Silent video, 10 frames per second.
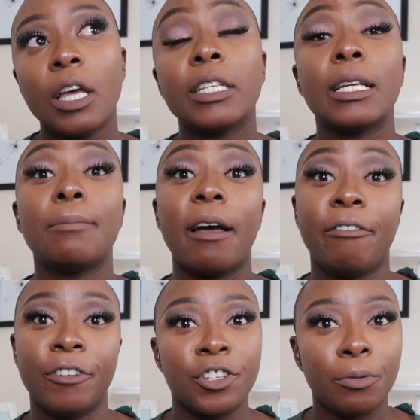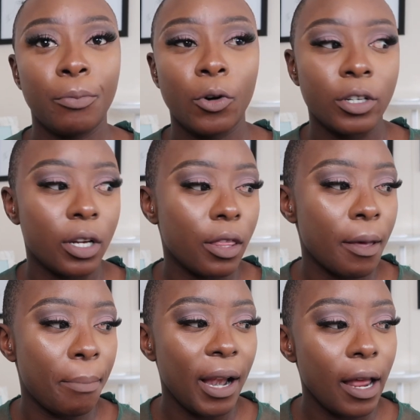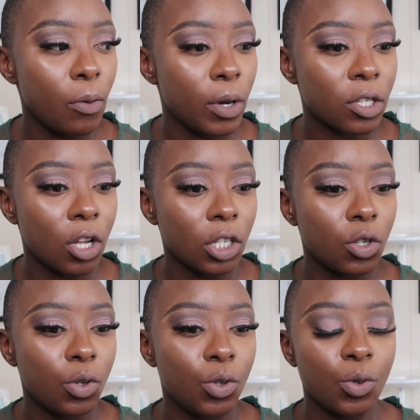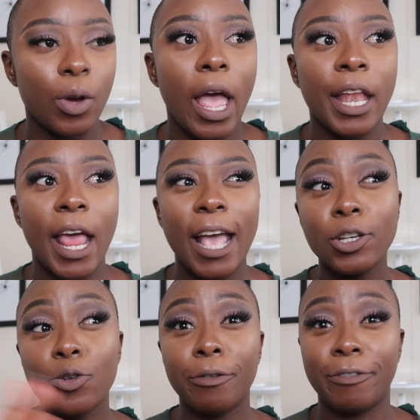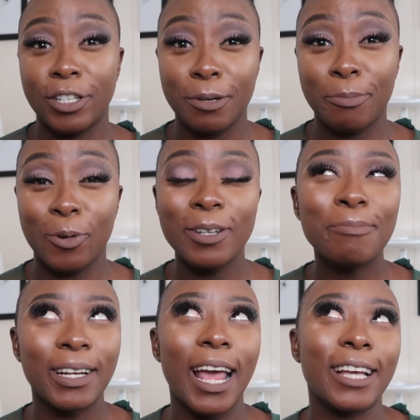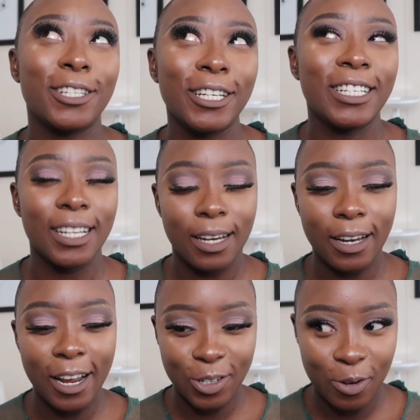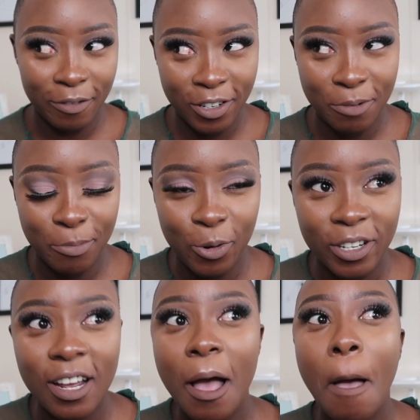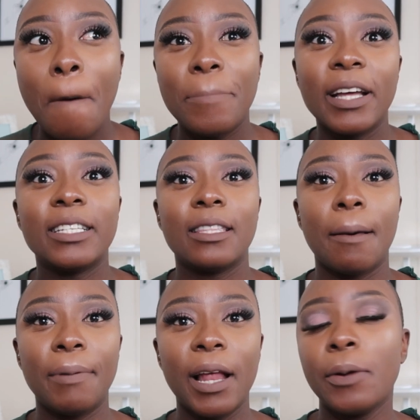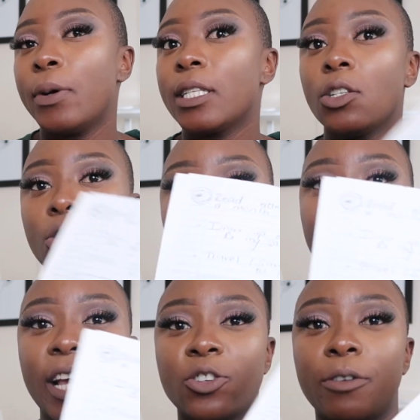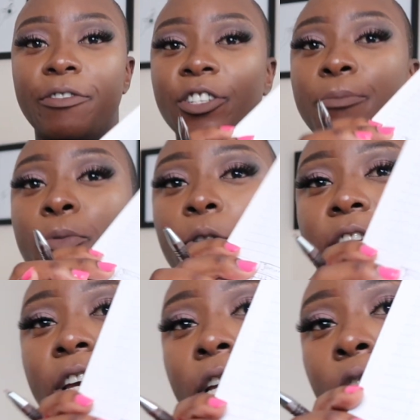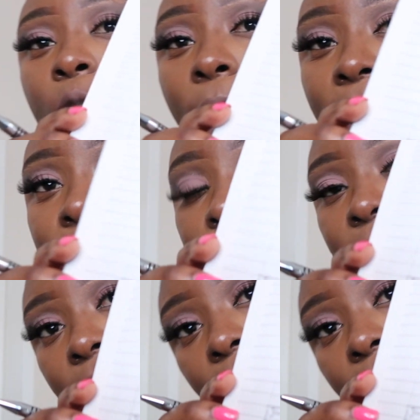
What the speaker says: did my vision board, the plan was not to do an actual vision board, but I actually did an actual vision board. But the plan wasn't to do an actual vision board, so I did